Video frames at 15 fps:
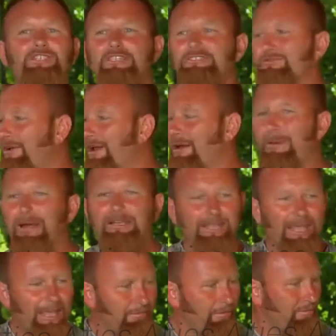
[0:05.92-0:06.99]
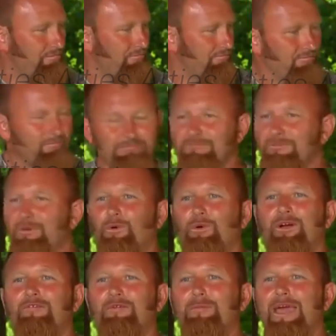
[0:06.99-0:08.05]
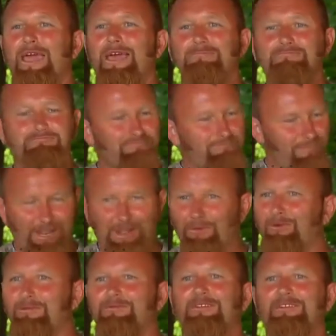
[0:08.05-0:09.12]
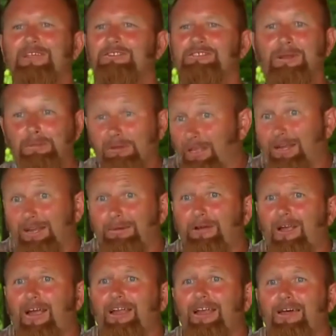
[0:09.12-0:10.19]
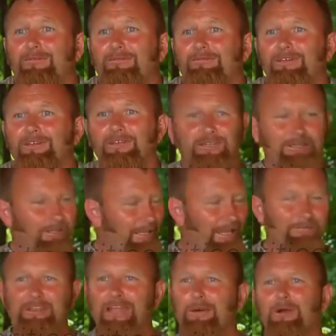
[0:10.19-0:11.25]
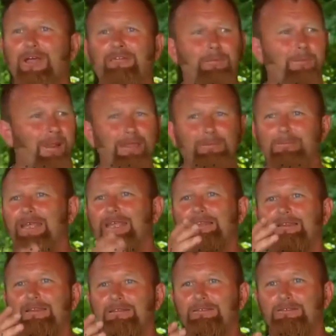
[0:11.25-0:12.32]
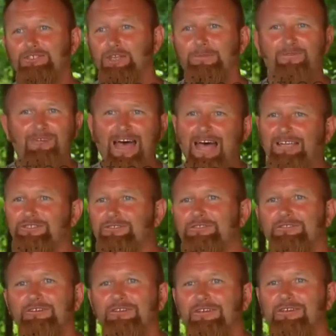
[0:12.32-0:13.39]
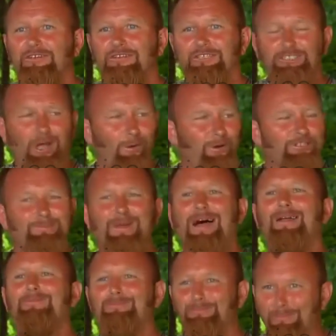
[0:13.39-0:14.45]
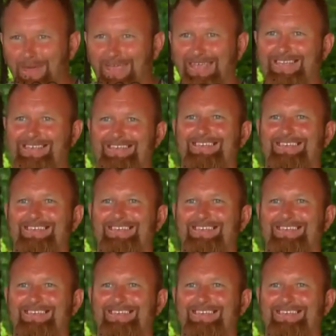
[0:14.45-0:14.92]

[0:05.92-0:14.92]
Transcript: sits around my table, wherever I'm at, they want, because I'm cutting up crane on. Every time we have a plant meeting, supervisors, it's always about me.